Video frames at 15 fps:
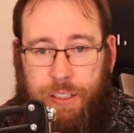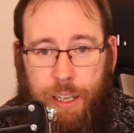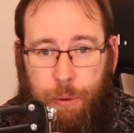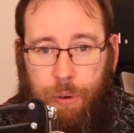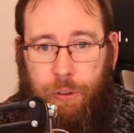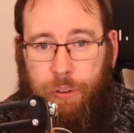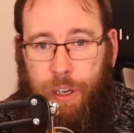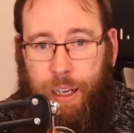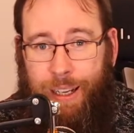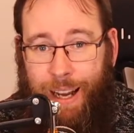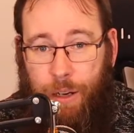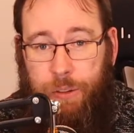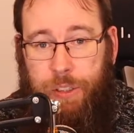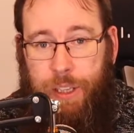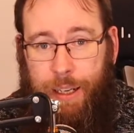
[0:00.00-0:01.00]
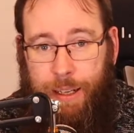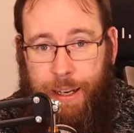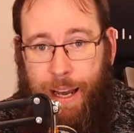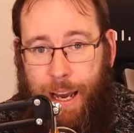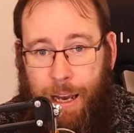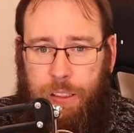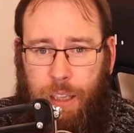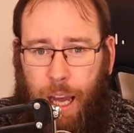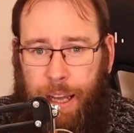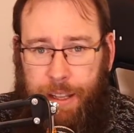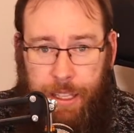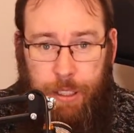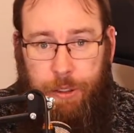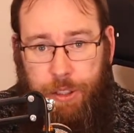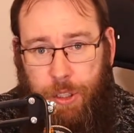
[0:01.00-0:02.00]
They were announced at NAMM, and then there was